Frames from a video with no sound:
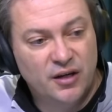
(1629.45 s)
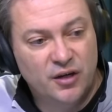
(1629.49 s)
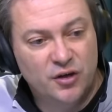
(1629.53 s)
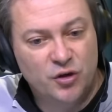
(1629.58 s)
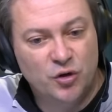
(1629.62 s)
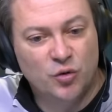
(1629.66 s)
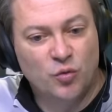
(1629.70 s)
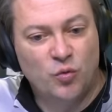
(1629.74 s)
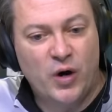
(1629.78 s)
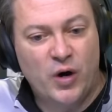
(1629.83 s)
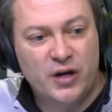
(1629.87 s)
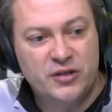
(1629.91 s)

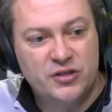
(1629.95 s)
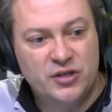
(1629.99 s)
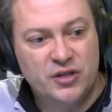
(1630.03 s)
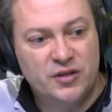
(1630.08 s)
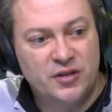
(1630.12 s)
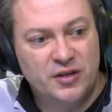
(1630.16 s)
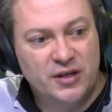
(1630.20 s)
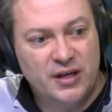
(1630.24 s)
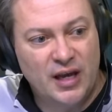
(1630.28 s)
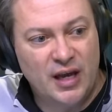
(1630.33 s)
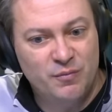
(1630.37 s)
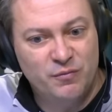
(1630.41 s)
you're watching the
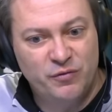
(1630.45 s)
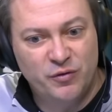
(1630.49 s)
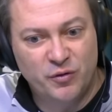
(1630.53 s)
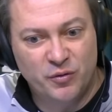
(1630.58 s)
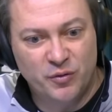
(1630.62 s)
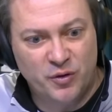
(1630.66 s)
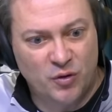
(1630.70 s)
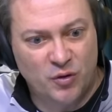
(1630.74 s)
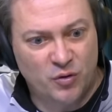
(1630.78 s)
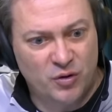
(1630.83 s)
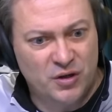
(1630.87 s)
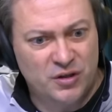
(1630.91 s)
game
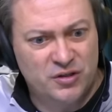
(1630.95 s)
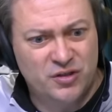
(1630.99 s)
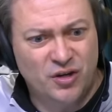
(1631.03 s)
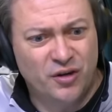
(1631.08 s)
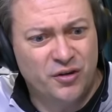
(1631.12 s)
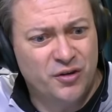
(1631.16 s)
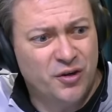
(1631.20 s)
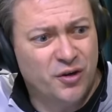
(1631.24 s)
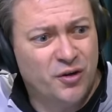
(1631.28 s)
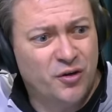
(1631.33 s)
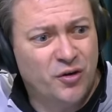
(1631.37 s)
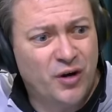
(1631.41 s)
film going,
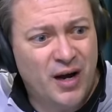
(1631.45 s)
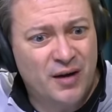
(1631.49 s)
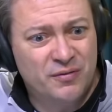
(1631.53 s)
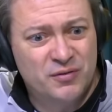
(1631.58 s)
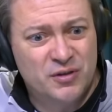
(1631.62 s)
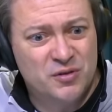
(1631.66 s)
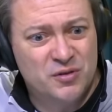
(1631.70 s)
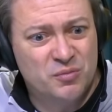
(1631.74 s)
Tucker Kraft